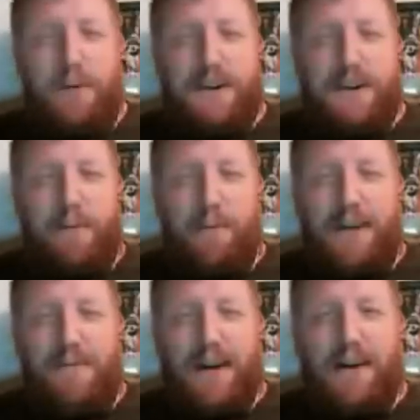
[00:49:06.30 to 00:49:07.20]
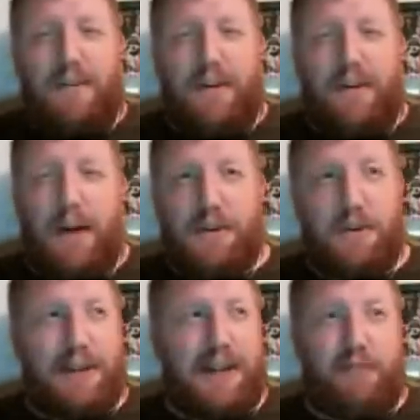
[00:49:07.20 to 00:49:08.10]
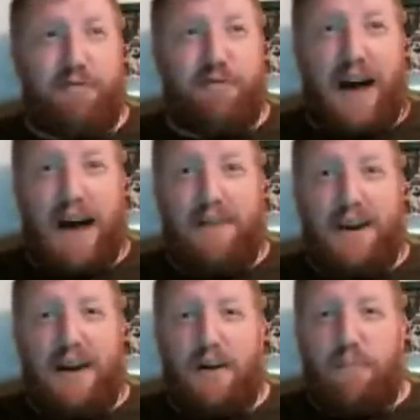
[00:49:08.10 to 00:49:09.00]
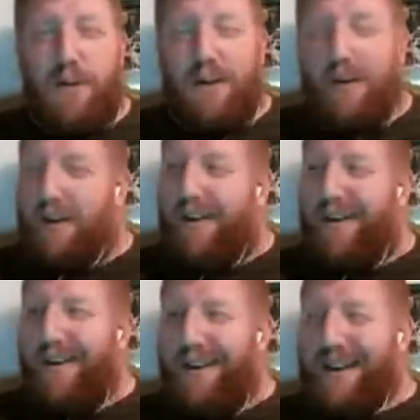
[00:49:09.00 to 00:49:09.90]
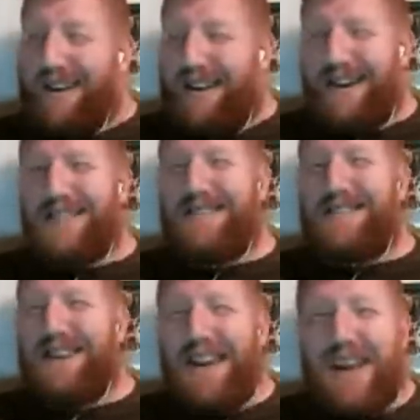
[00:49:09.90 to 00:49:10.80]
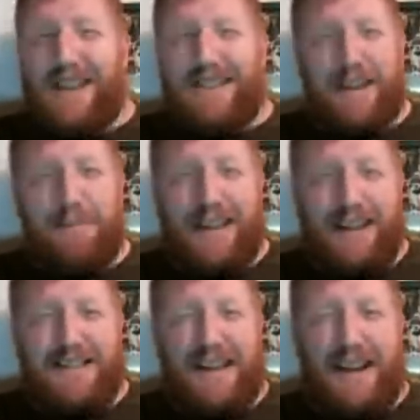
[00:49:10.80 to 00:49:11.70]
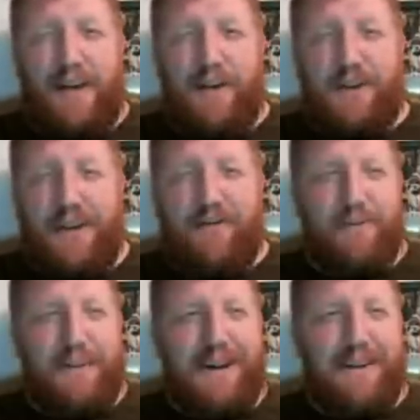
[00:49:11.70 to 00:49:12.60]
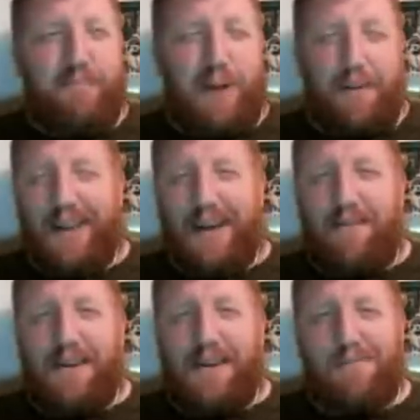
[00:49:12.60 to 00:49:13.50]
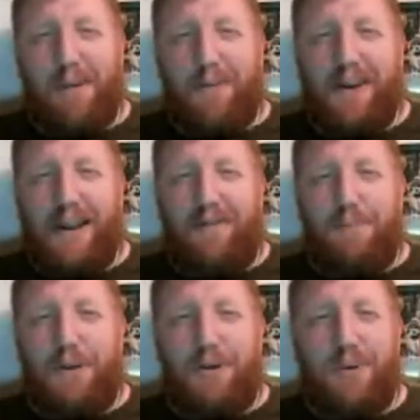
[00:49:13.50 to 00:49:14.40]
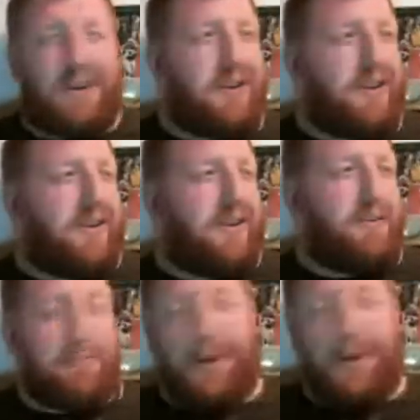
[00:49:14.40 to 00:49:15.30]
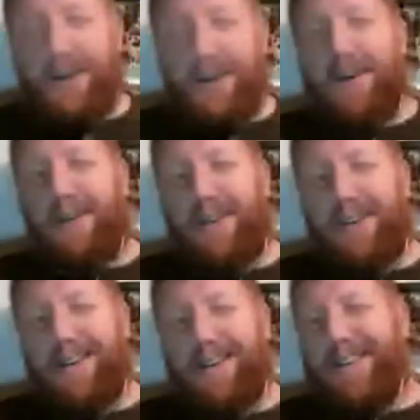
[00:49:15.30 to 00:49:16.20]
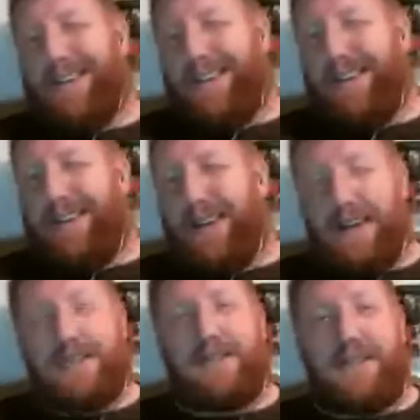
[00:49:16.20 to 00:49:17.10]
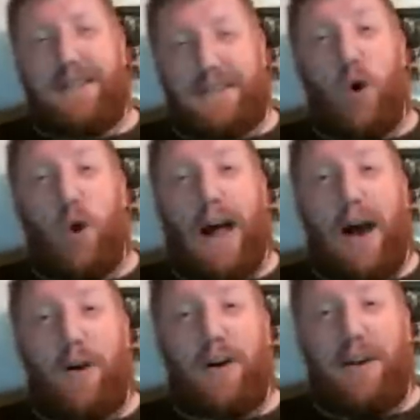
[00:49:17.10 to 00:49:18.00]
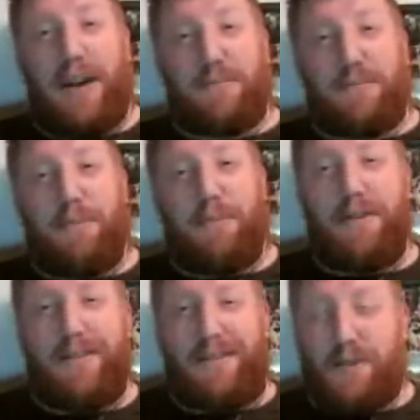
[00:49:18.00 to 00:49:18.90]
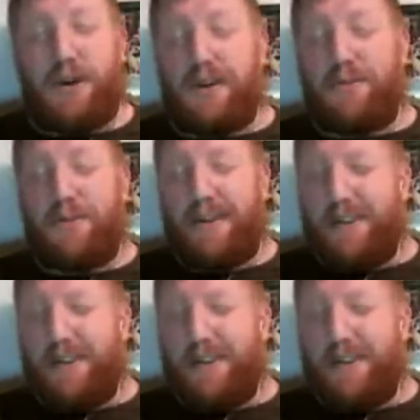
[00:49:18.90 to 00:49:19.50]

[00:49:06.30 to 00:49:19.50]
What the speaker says: what time I'm leaving. I'm assuming like 5 a.m. because it's going to be like a 10-hour drive for me. Probably 11 because I'm probably going to have to poo. But yes, that's a whole hour. Yes, people, don't judge me.